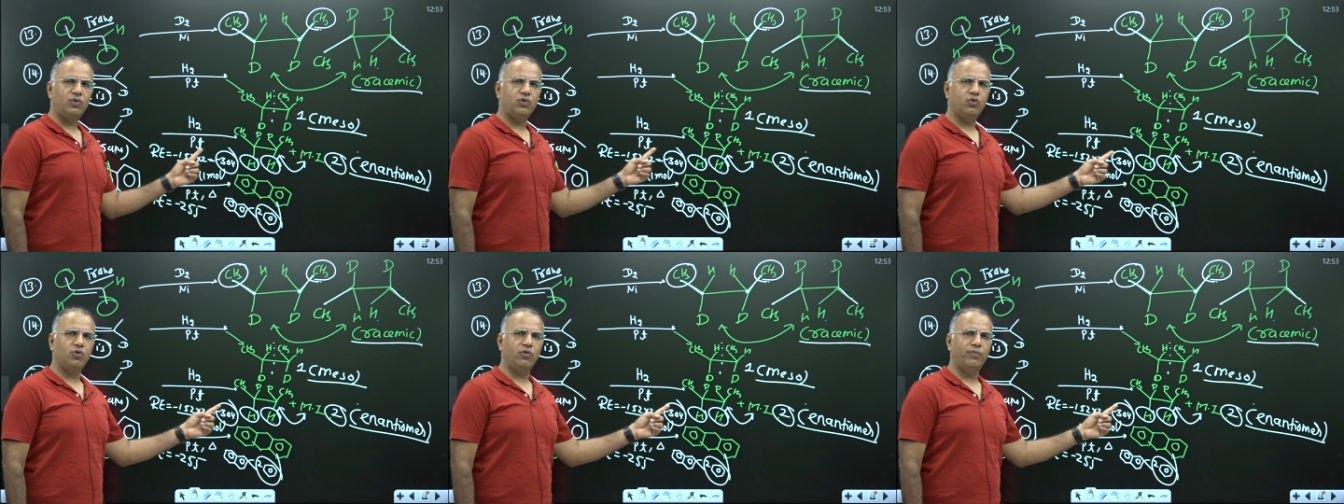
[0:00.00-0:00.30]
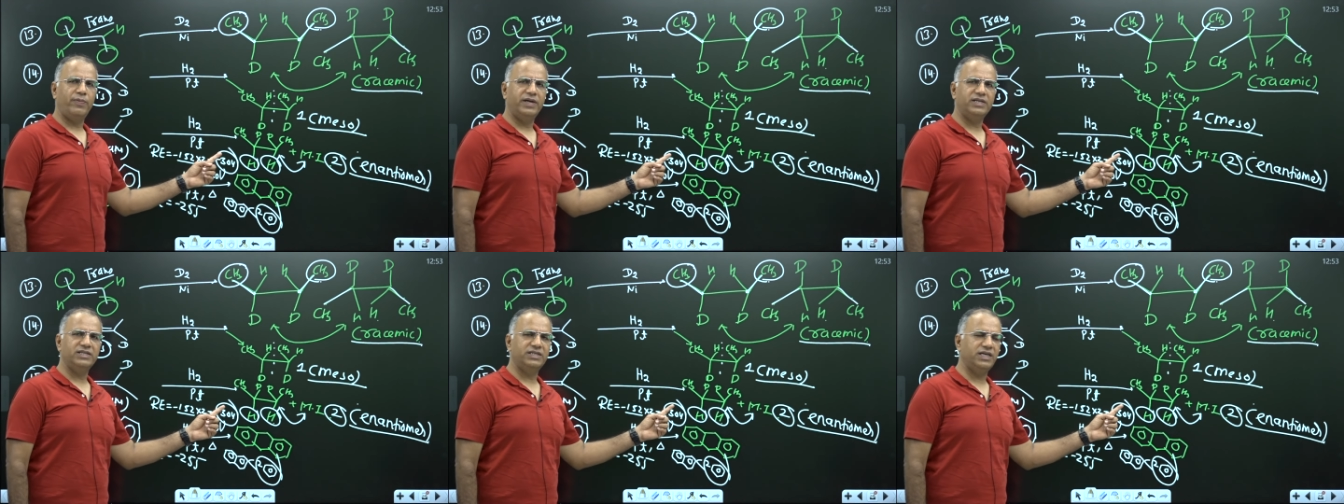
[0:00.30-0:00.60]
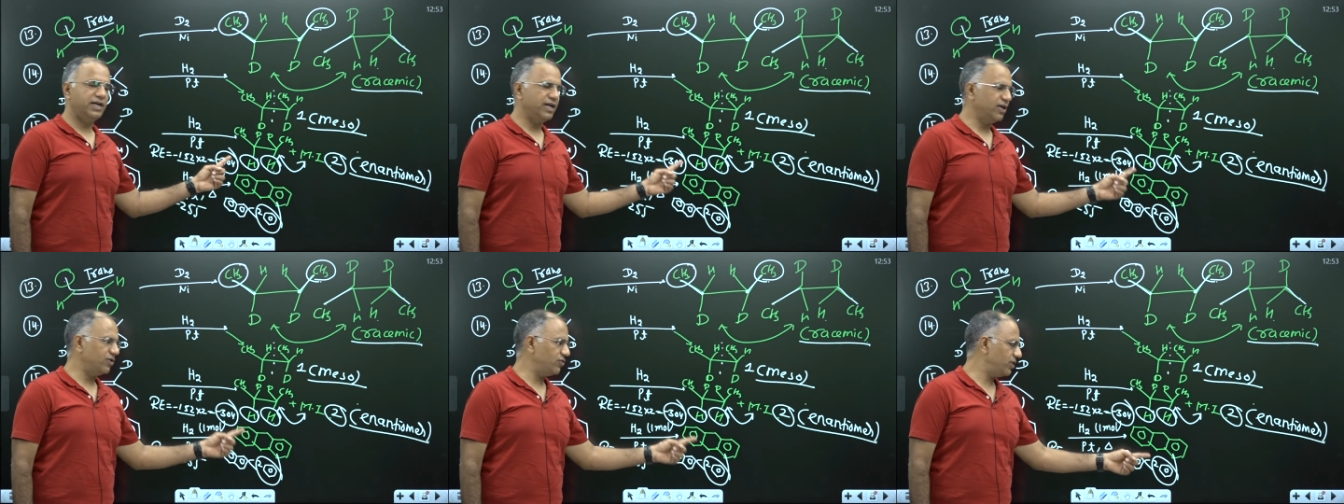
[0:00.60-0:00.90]
2
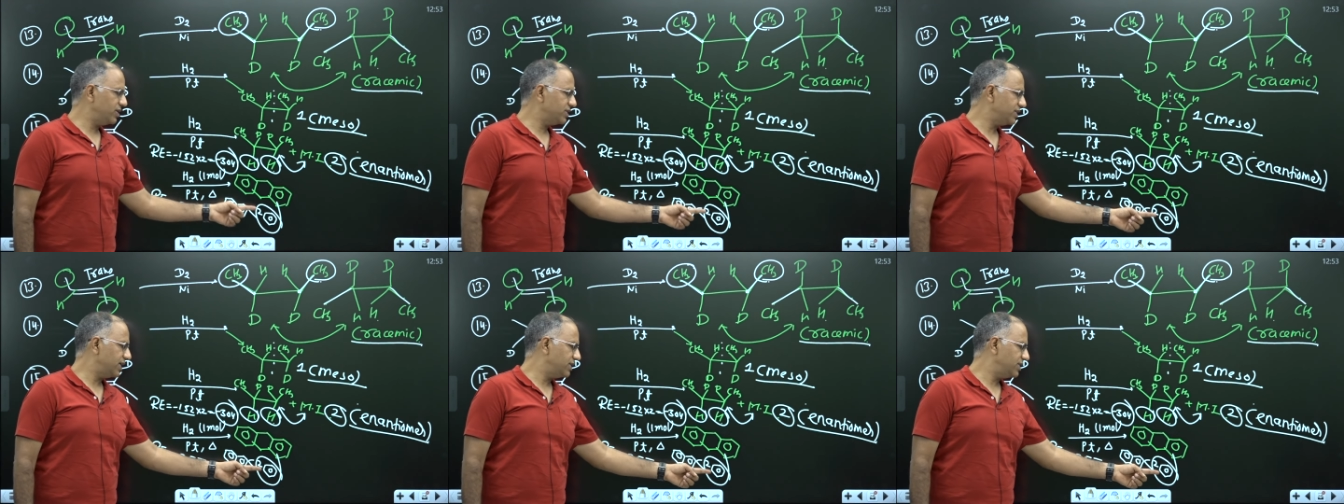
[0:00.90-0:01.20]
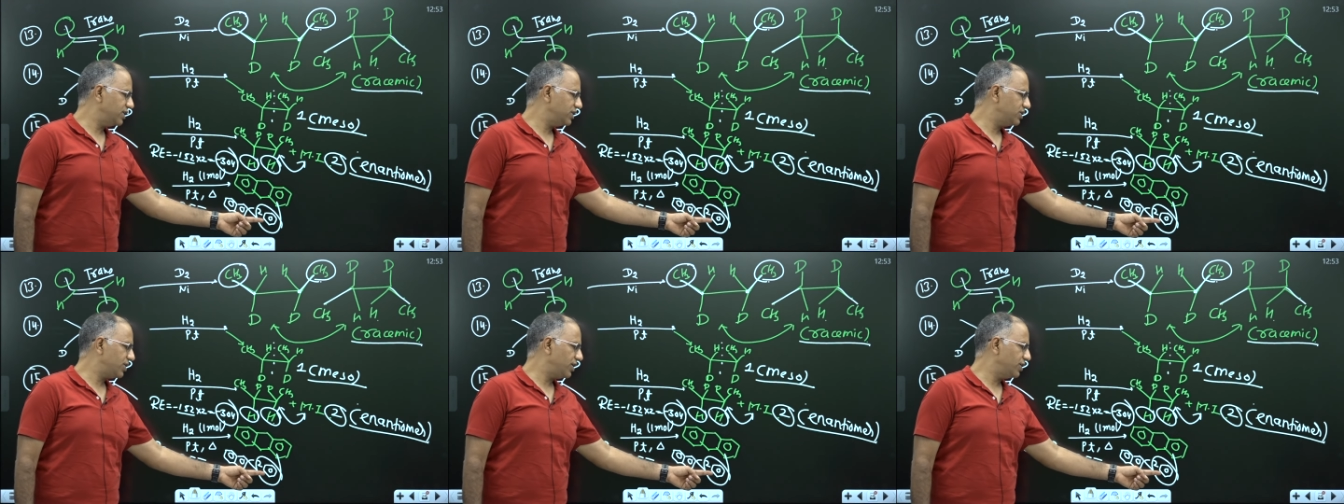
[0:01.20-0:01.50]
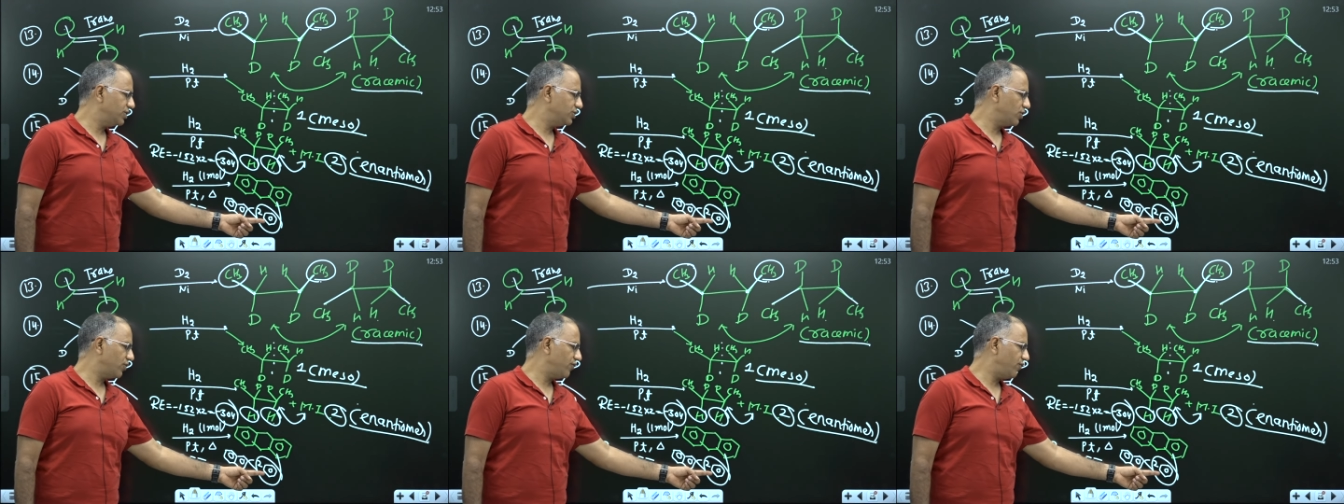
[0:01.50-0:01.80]
benzene resonance energy
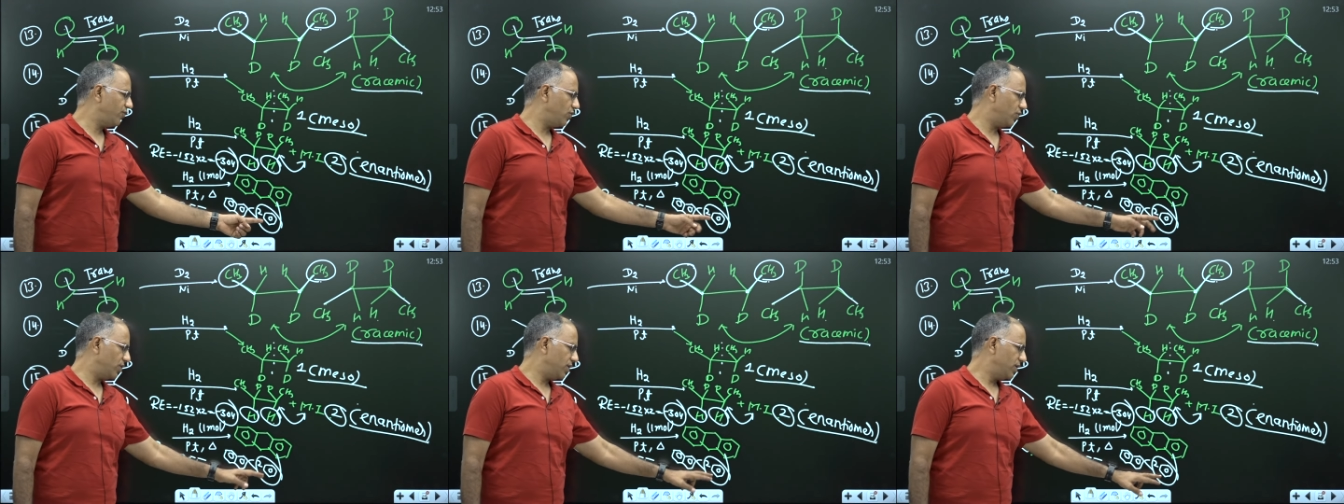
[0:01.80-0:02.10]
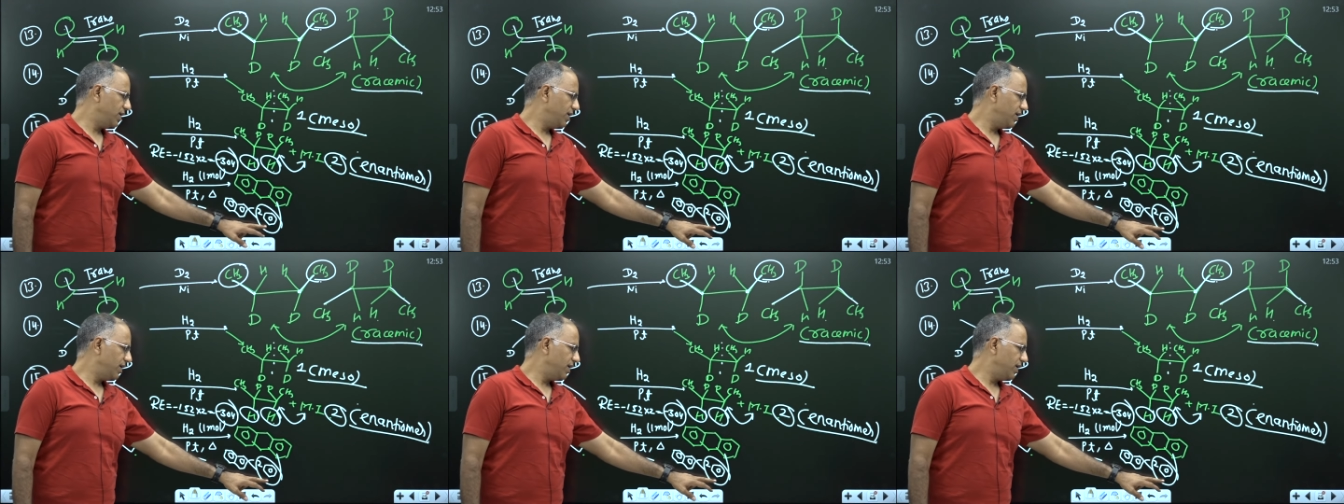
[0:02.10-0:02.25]
304.